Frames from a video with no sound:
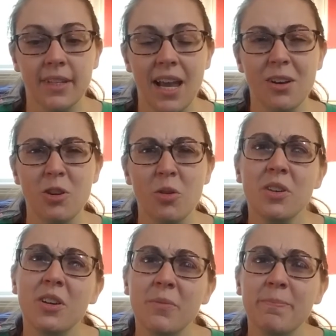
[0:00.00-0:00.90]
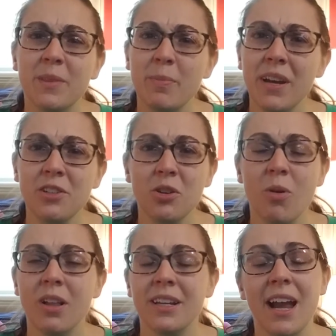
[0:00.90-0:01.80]
I don't know, the picture
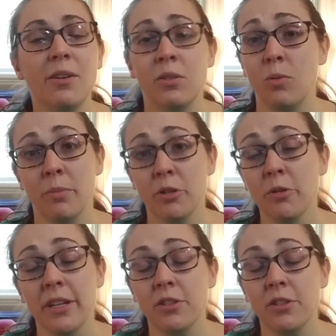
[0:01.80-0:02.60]
quality, I don't know what I'm doing,